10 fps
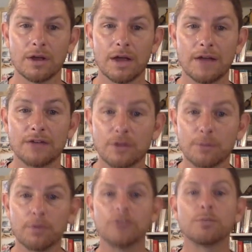And so the
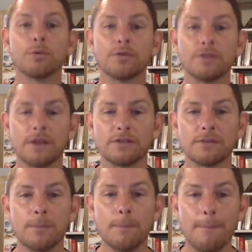principle is this
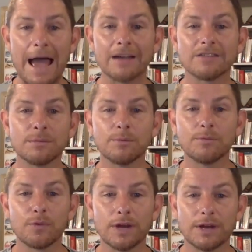maximum
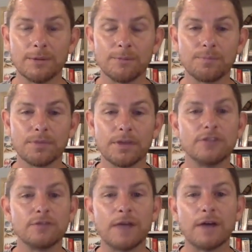freedom
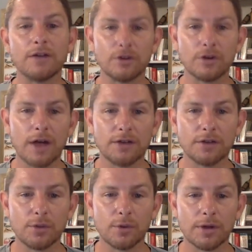is found under God's
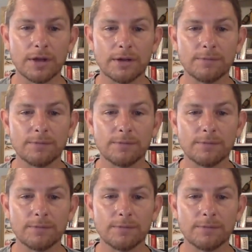authority.